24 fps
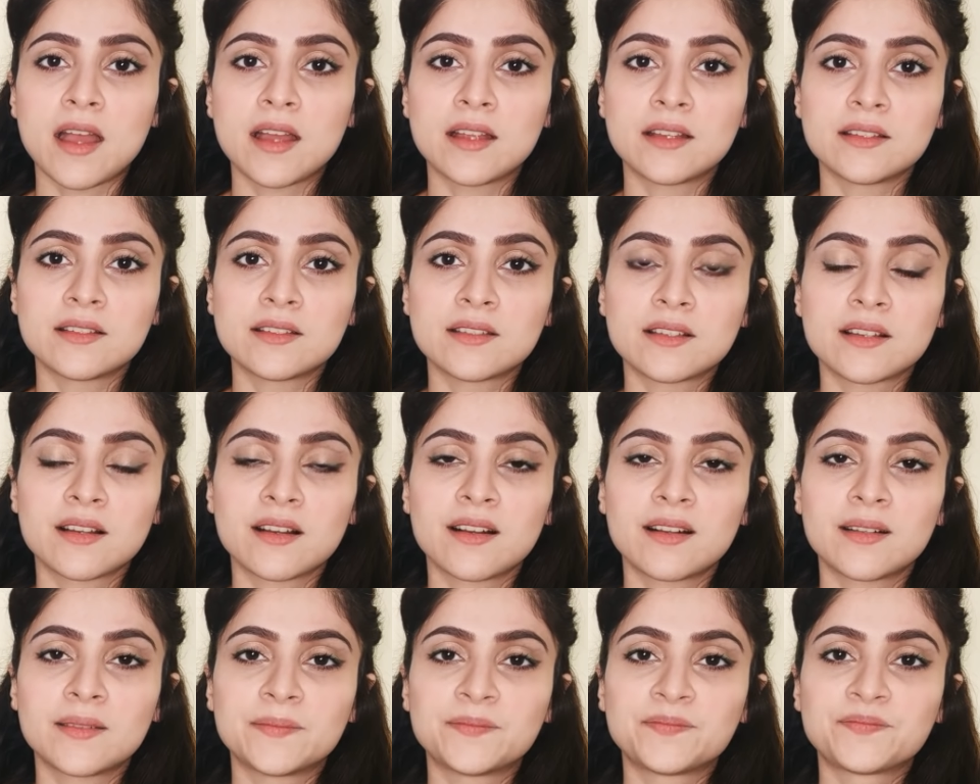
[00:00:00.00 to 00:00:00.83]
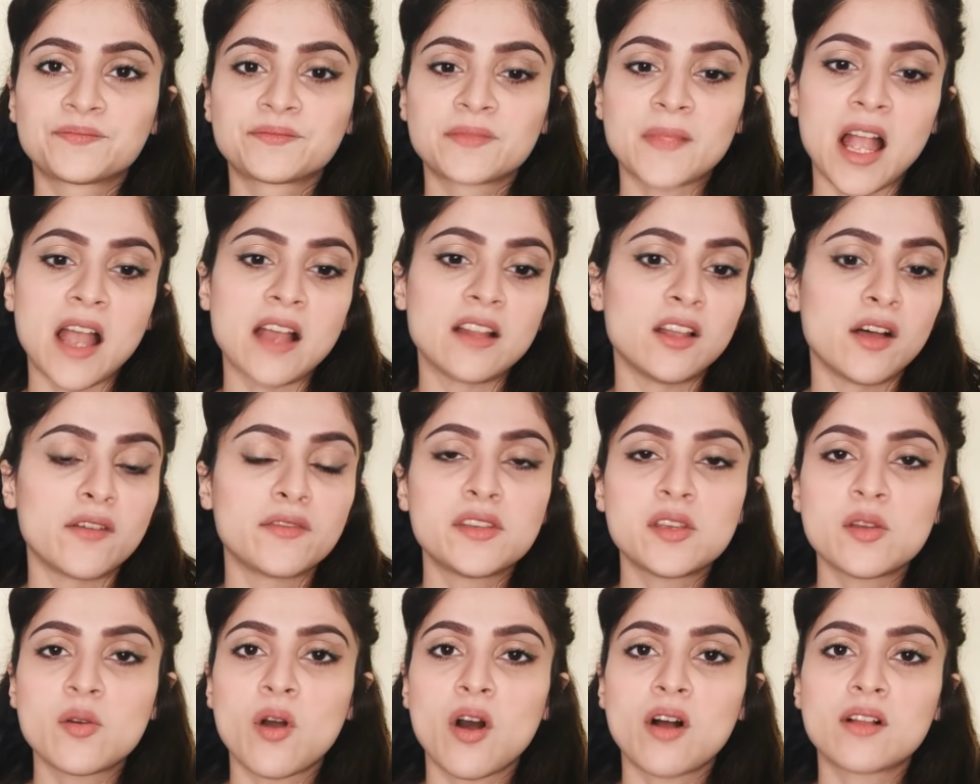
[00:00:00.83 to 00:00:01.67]
And I
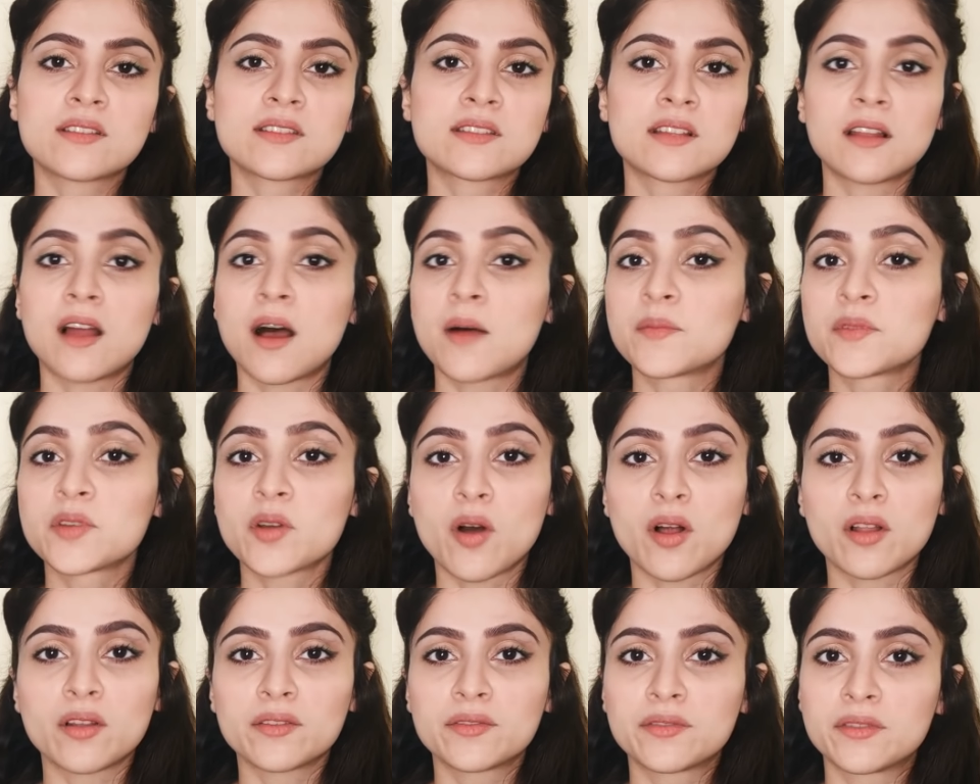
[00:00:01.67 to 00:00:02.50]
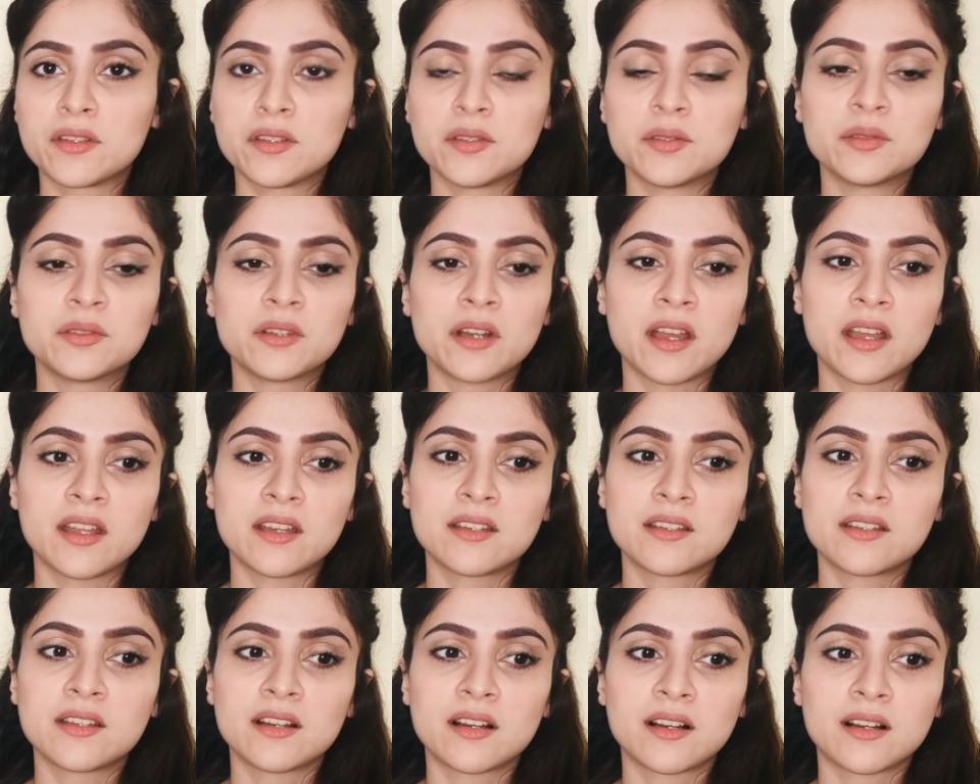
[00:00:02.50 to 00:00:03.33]
love you all. Salam to all of you.
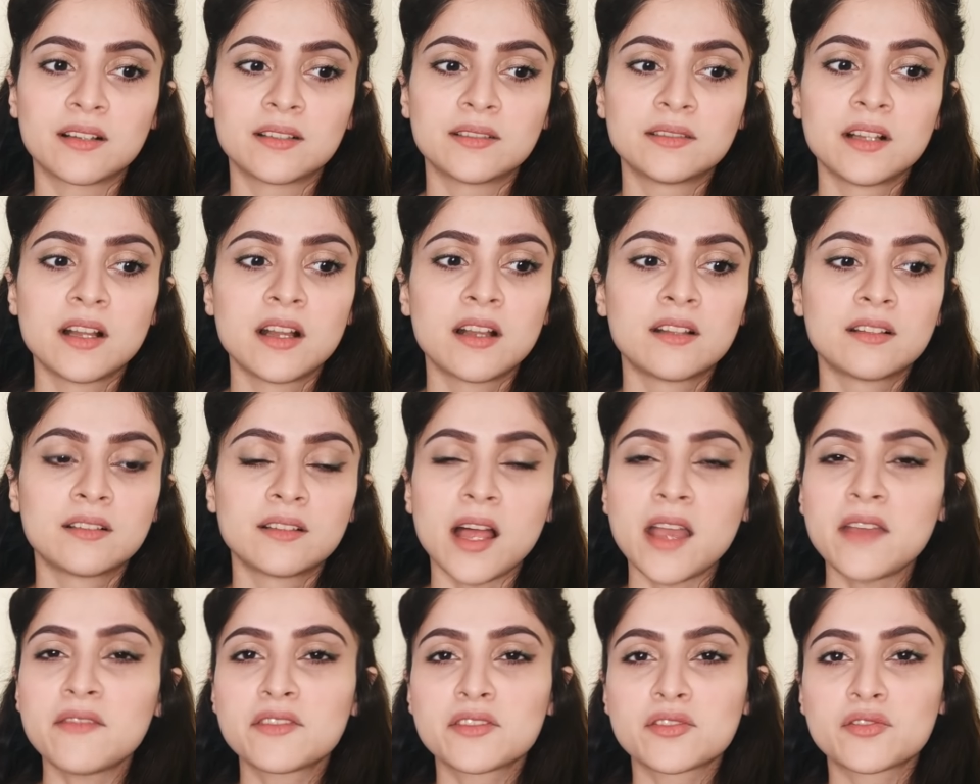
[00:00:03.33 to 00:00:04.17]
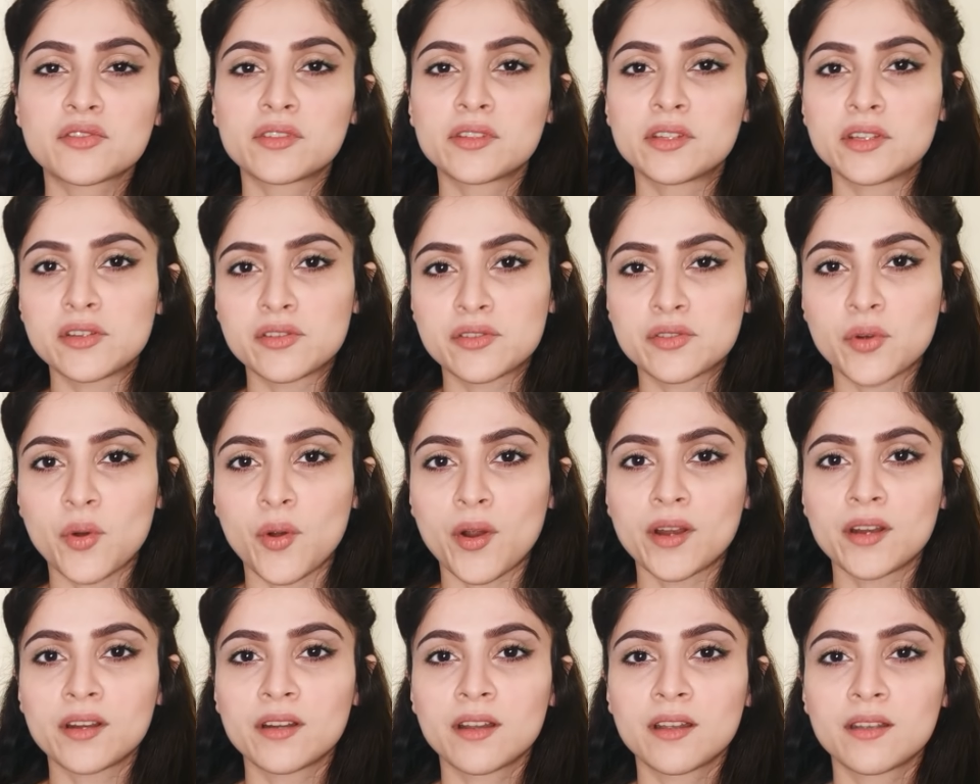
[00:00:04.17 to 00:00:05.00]
And life is really
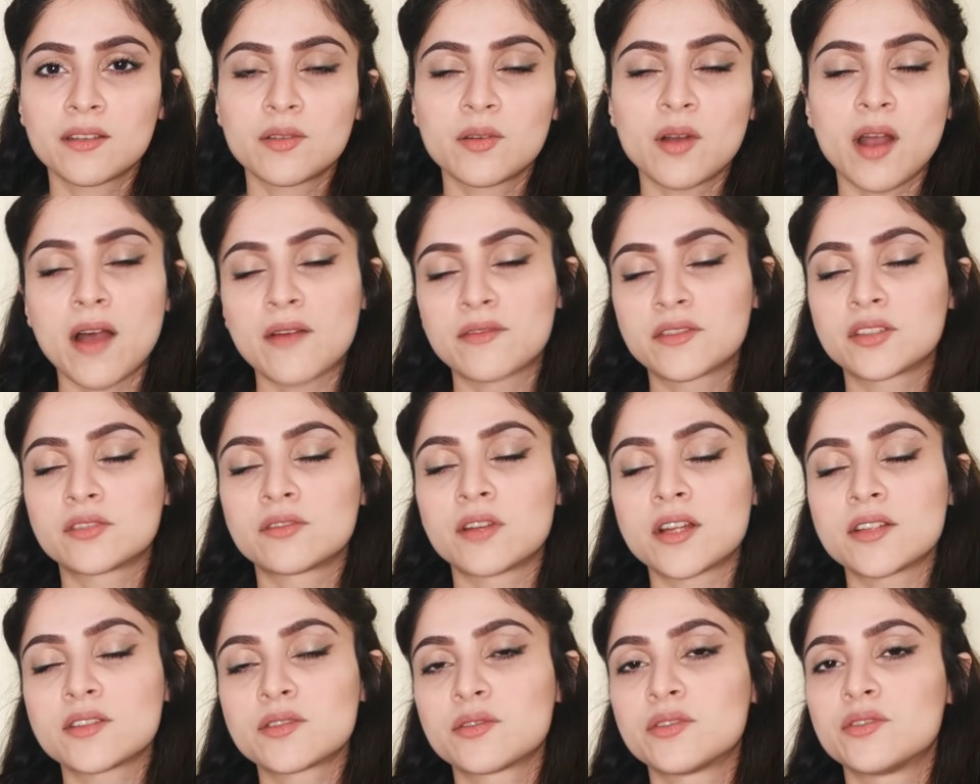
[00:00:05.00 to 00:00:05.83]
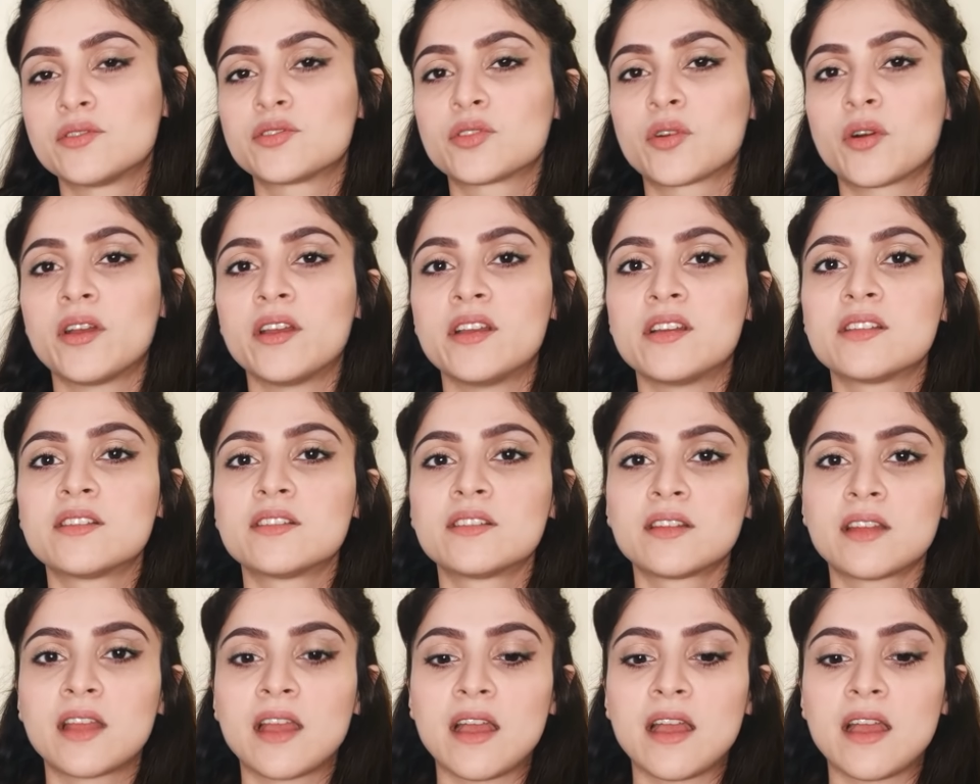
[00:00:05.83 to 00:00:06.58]
short. You have the right to enjoy it.